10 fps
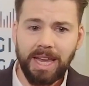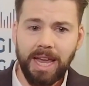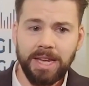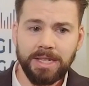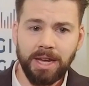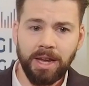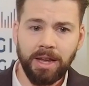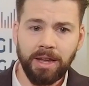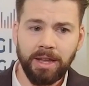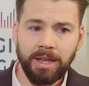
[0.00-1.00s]
And
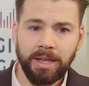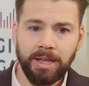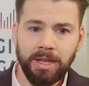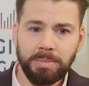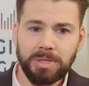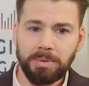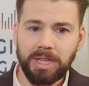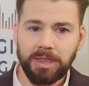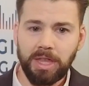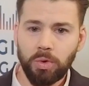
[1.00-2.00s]
it makes me
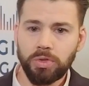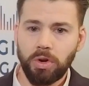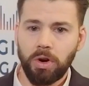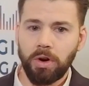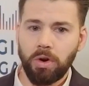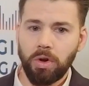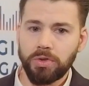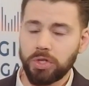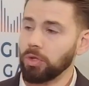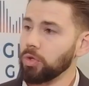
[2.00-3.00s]
think those are all
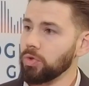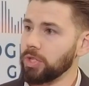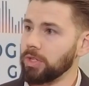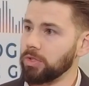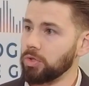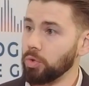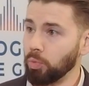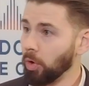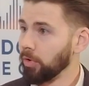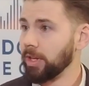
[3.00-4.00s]
solutions to
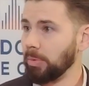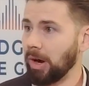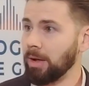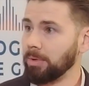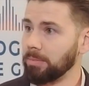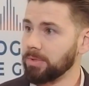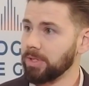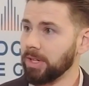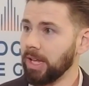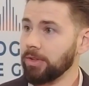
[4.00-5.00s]
worthy problems.
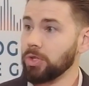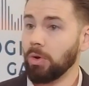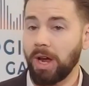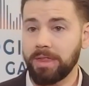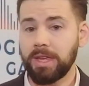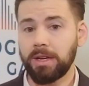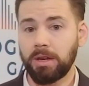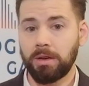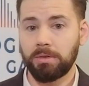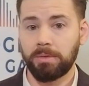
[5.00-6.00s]
So I think
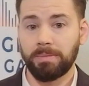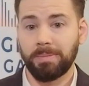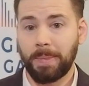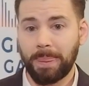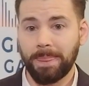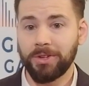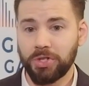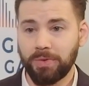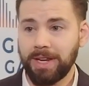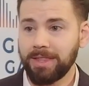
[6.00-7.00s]
a
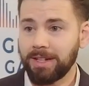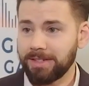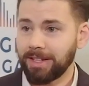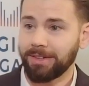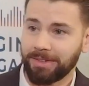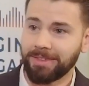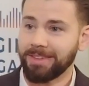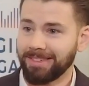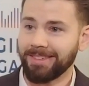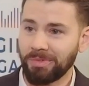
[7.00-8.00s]
trend that is like
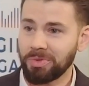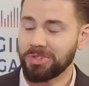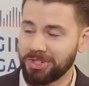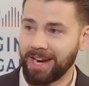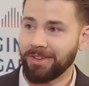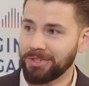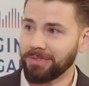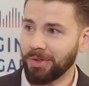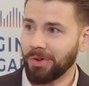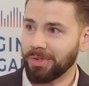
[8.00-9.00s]
what's a challenge
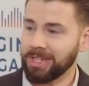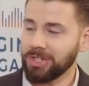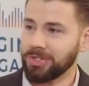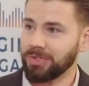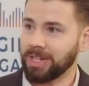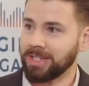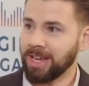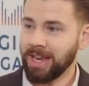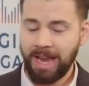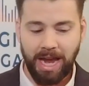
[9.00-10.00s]
for the whole industry is
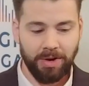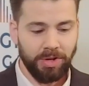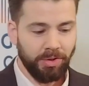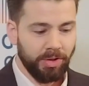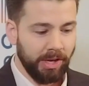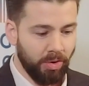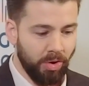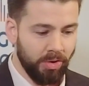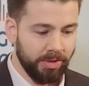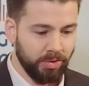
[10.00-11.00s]
how do you look at
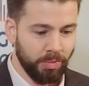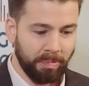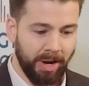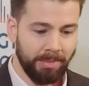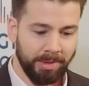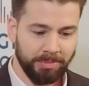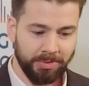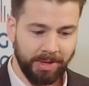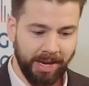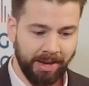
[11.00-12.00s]
all the new problems
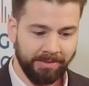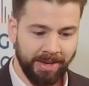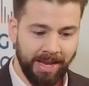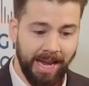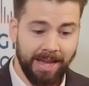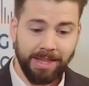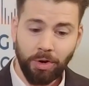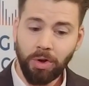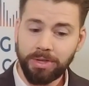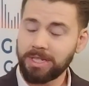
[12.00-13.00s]
we have and then
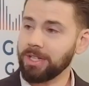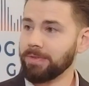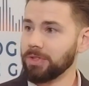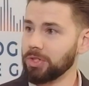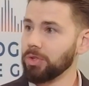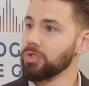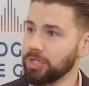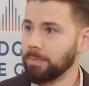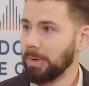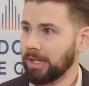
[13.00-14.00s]
all these different
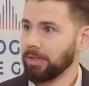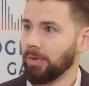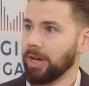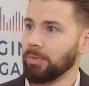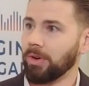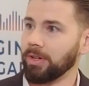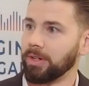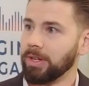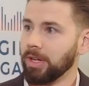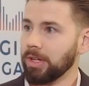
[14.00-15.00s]
solutions and pick the right one?
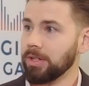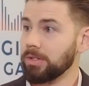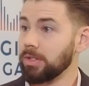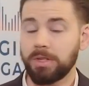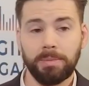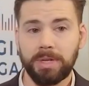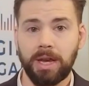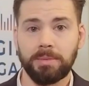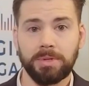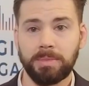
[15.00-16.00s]
Because
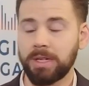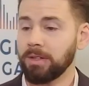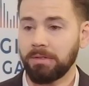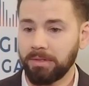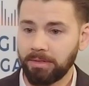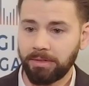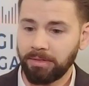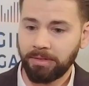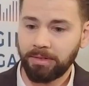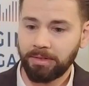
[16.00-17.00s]
sometimes, I mean,
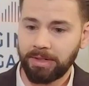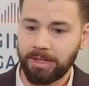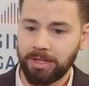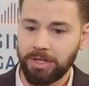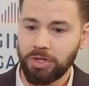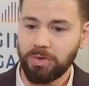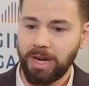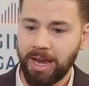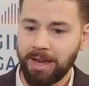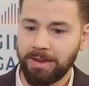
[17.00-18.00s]
you can
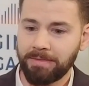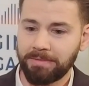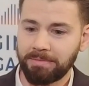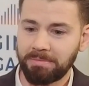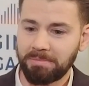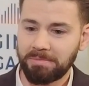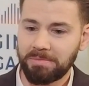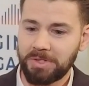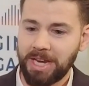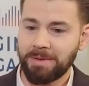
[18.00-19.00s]
have
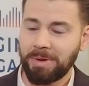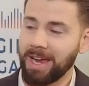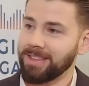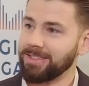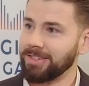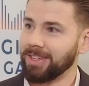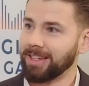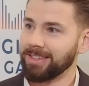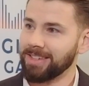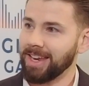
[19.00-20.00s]
10 paths you'd
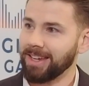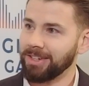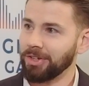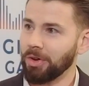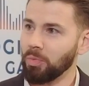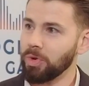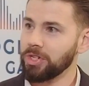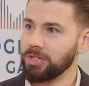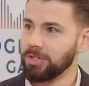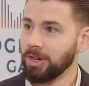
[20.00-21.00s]
like to take and you go,
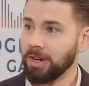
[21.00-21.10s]
which